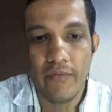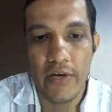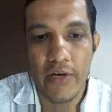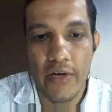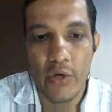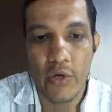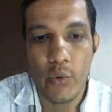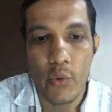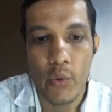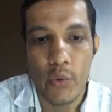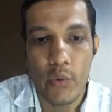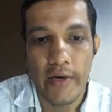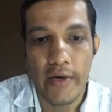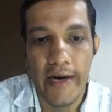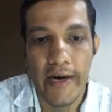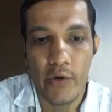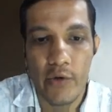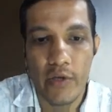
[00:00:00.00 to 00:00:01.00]
into
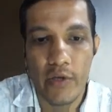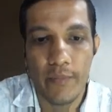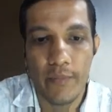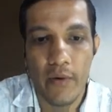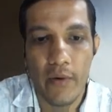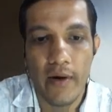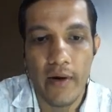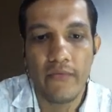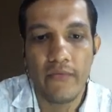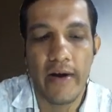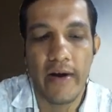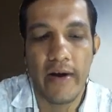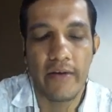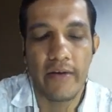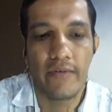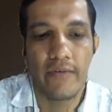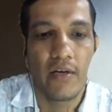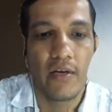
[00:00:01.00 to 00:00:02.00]
10 to the power 5.
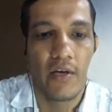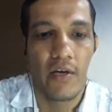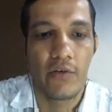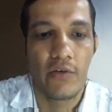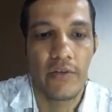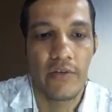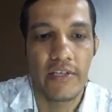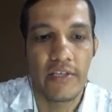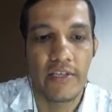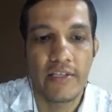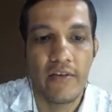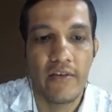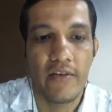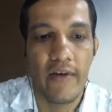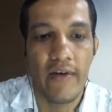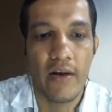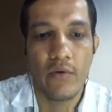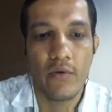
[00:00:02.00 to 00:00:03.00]
So this is the
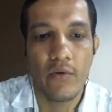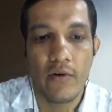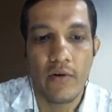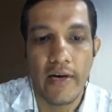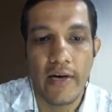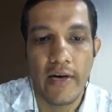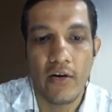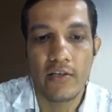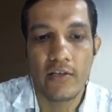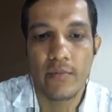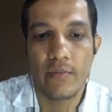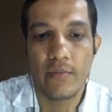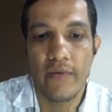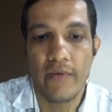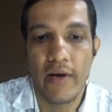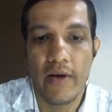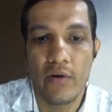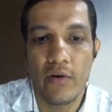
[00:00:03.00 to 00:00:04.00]
value, Reynolds number
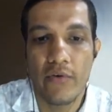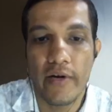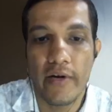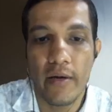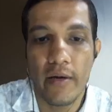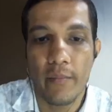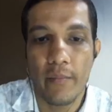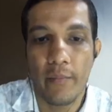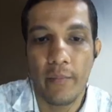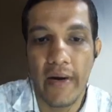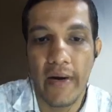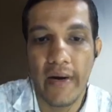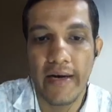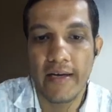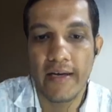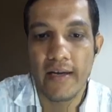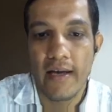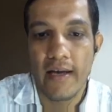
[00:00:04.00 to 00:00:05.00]
value for a
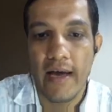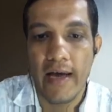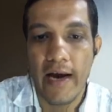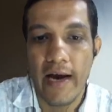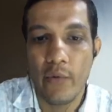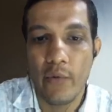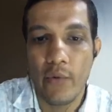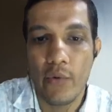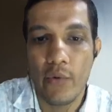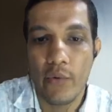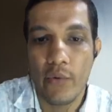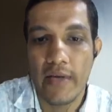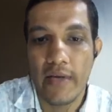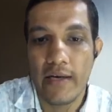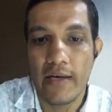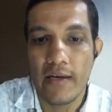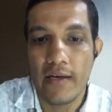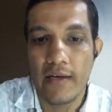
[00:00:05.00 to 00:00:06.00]
plate. And we know
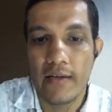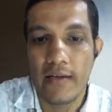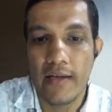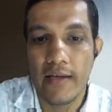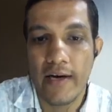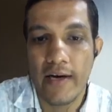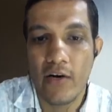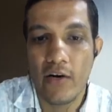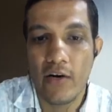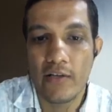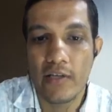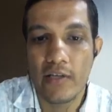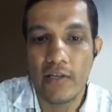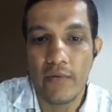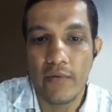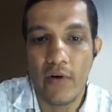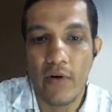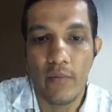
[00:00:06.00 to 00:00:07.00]
that the Reynolds
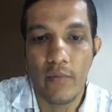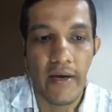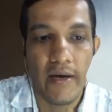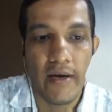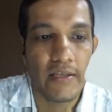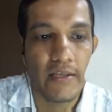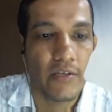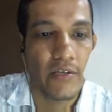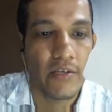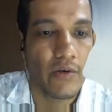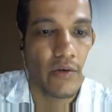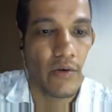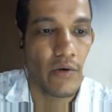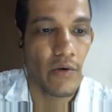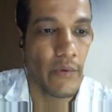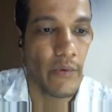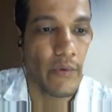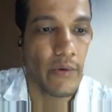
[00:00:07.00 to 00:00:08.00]
number formula is,
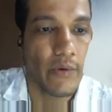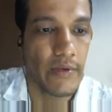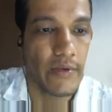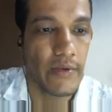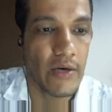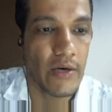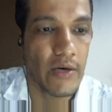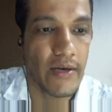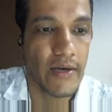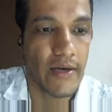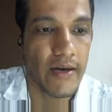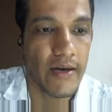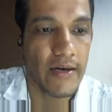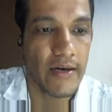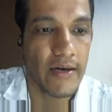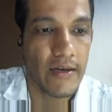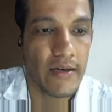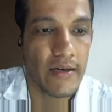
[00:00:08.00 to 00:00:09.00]
we know that we can
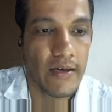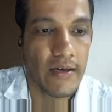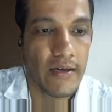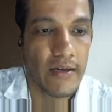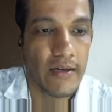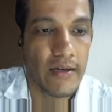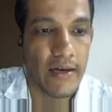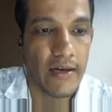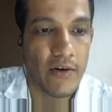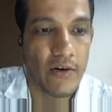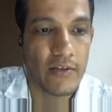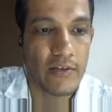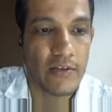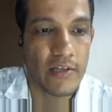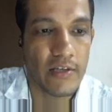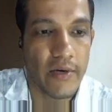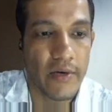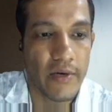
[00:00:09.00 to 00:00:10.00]
write the
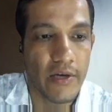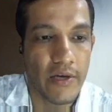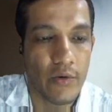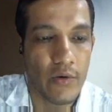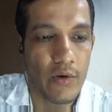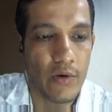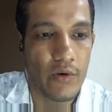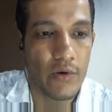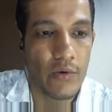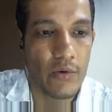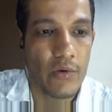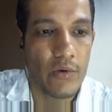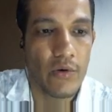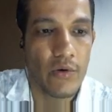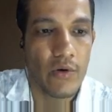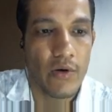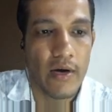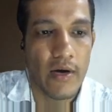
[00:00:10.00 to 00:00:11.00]
Reynolds number equal to,
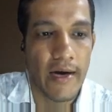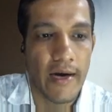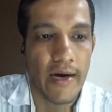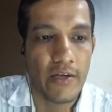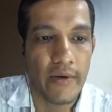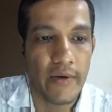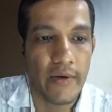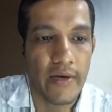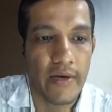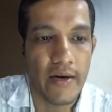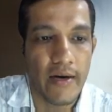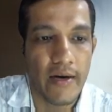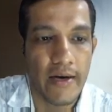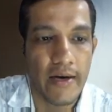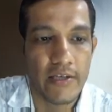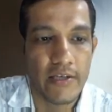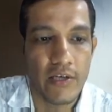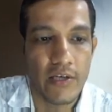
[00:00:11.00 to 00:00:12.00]
either we can
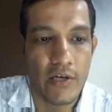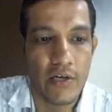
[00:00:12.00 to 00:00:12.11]
write,